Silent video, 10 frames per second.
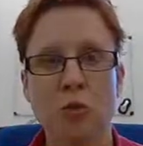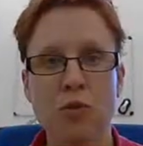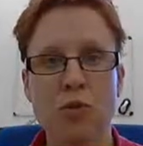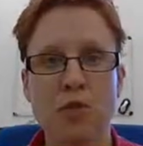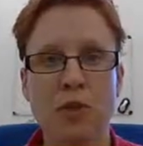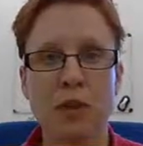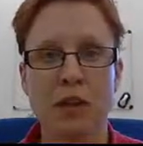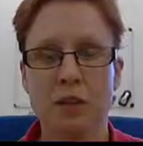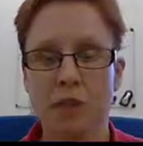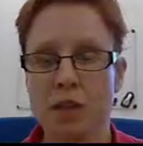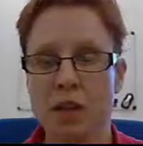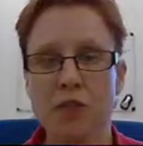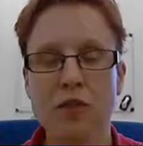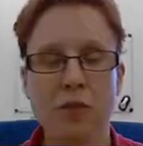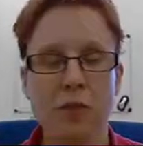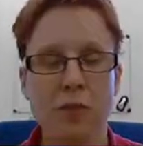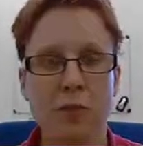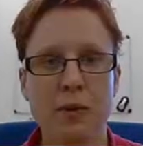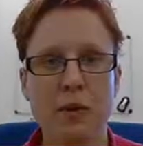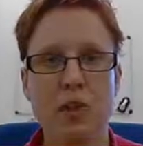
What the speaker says: once you've been given the problem,